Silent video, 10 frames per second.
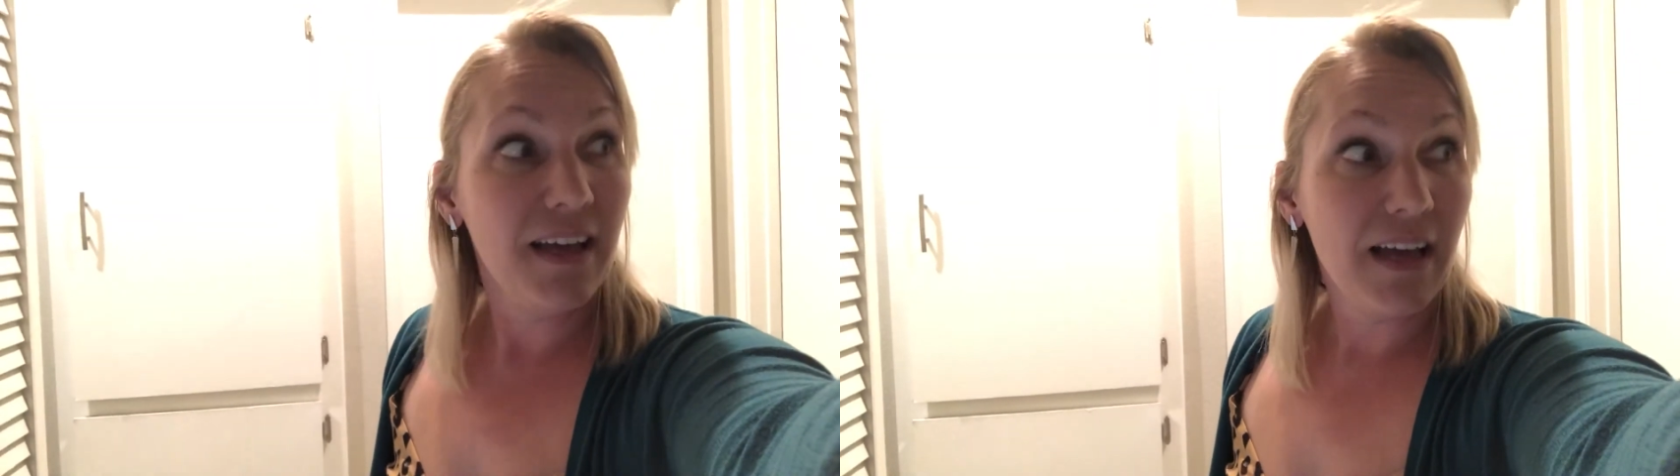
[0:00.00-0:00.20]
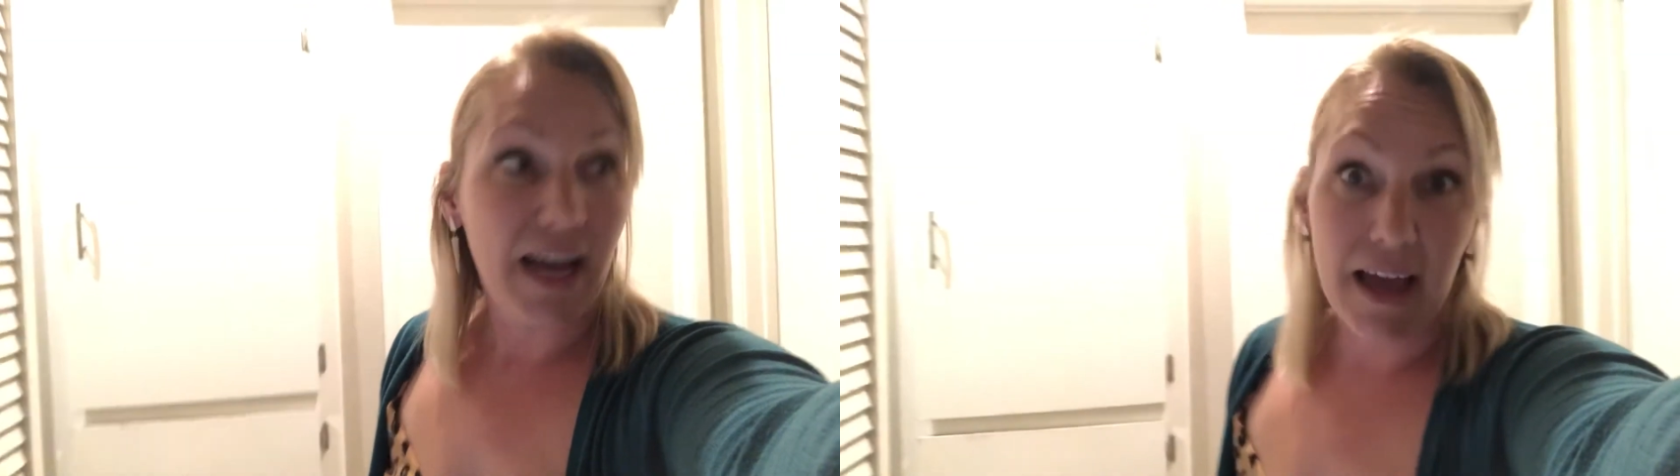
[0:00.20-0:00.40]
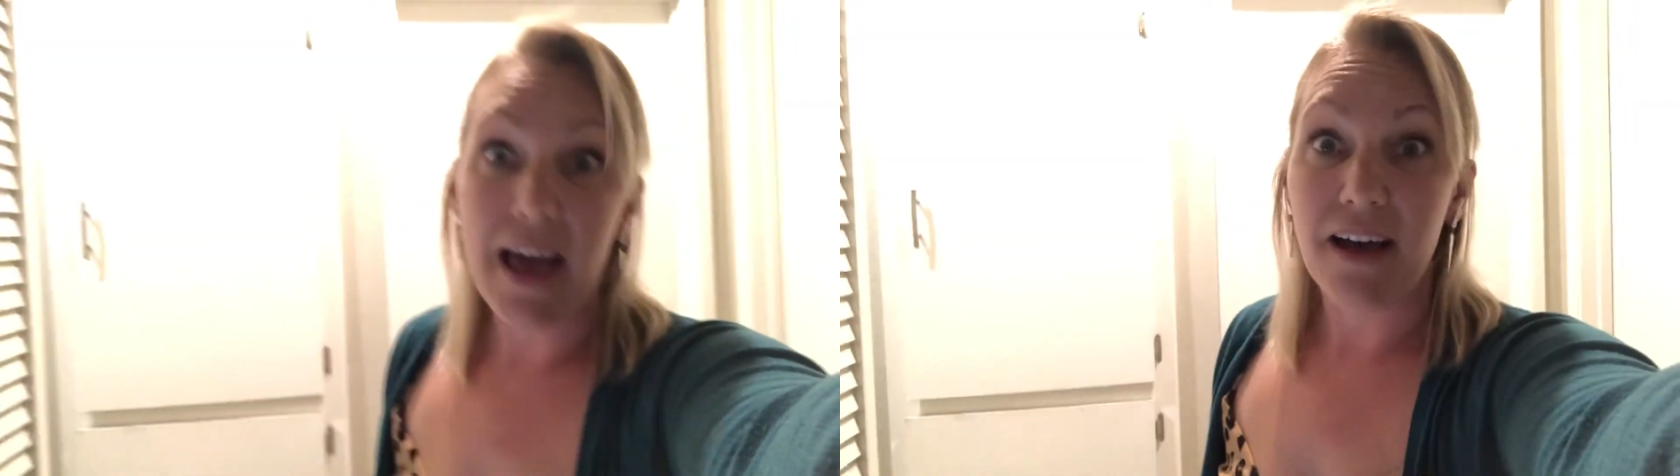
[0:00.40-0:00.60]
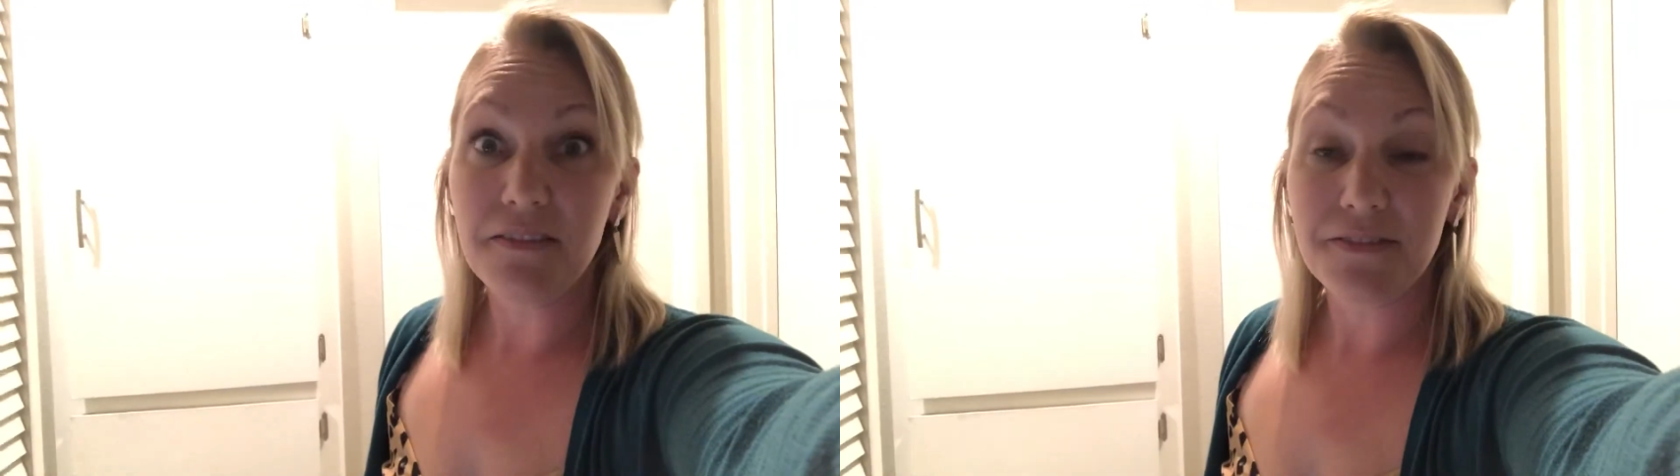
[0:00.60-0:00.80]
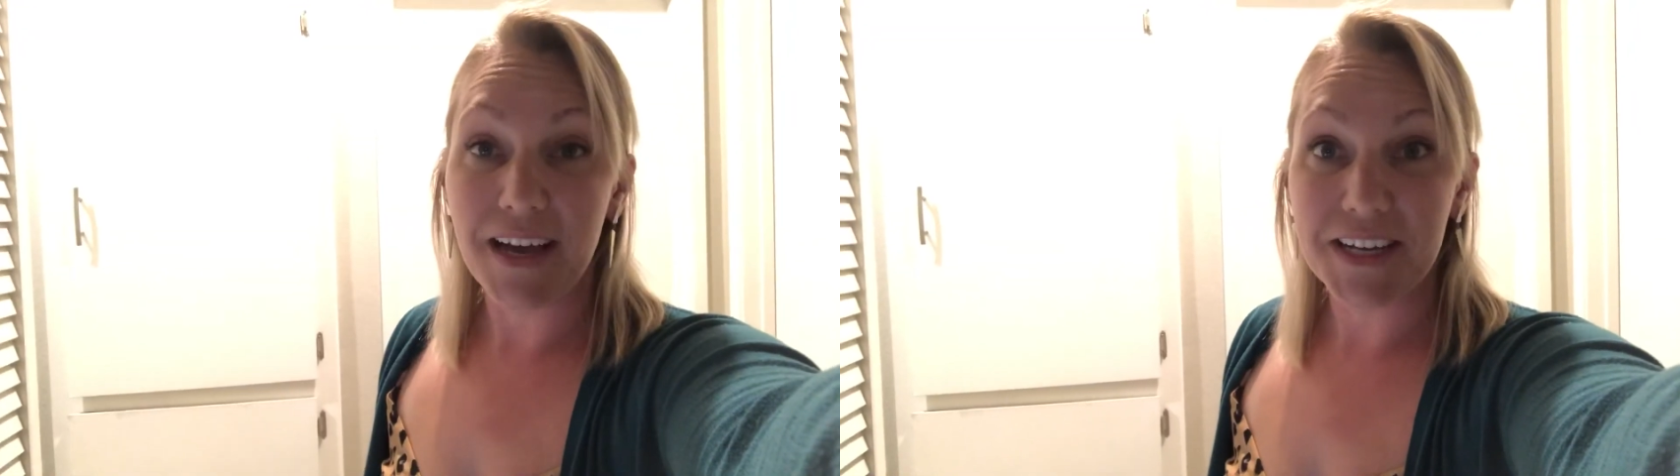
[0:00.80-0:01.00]
I
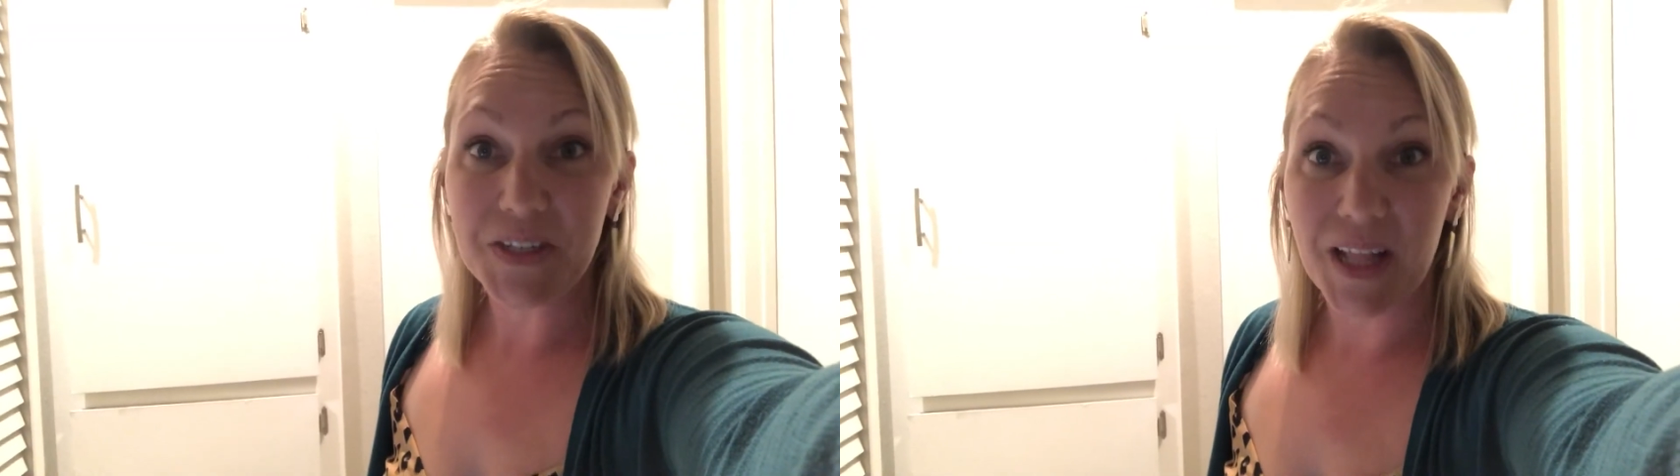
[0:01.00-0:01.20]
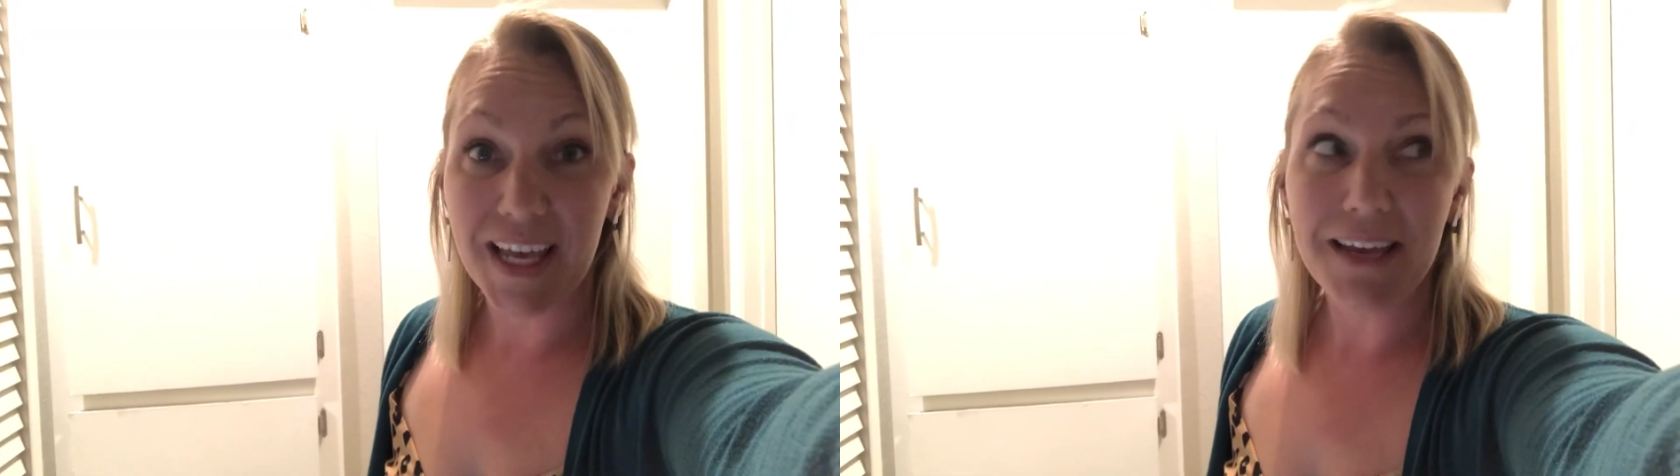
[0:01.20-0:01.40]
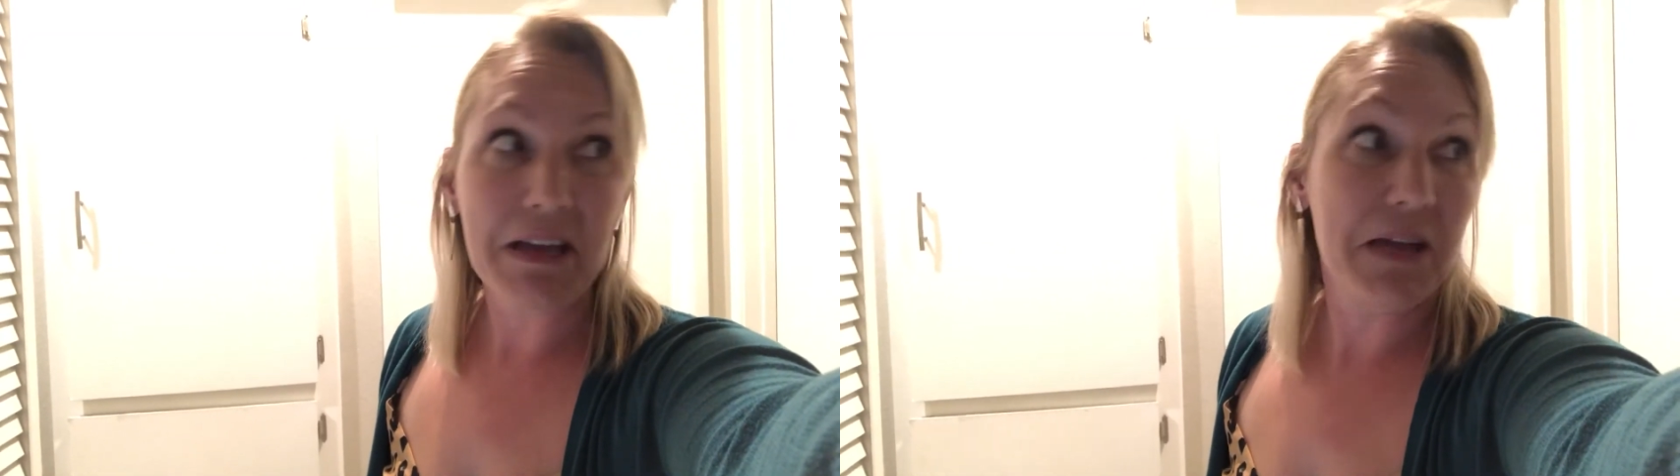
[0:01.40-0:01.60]
have, actually,